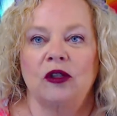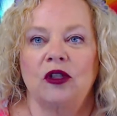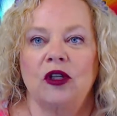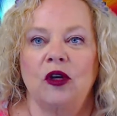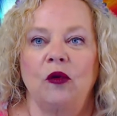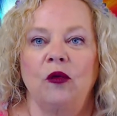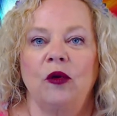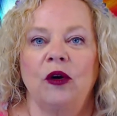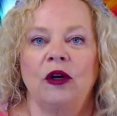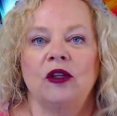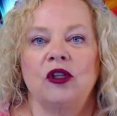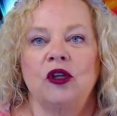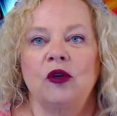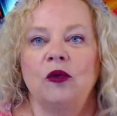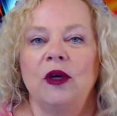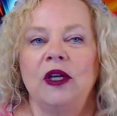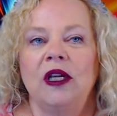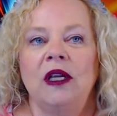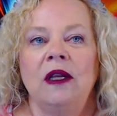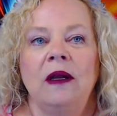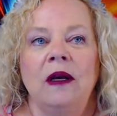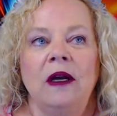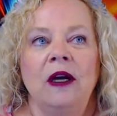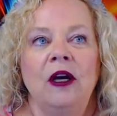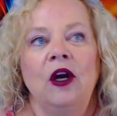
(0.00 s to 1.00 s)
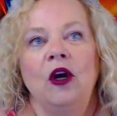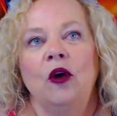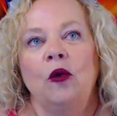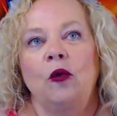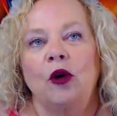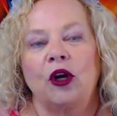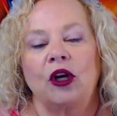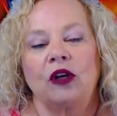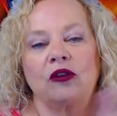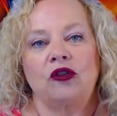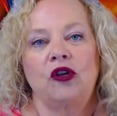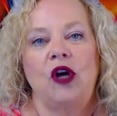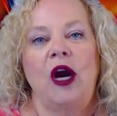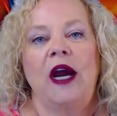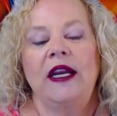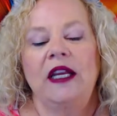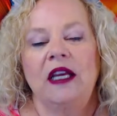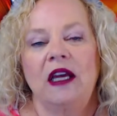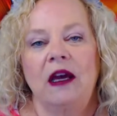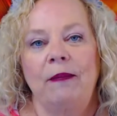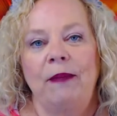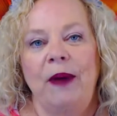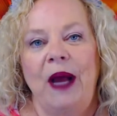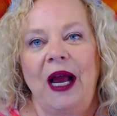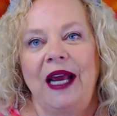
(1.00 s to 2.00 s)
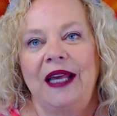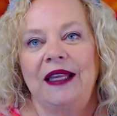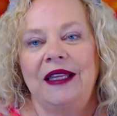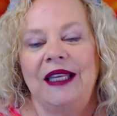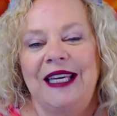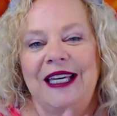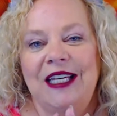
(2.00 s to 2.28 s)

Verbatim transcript: So we're doing, we're trying to combine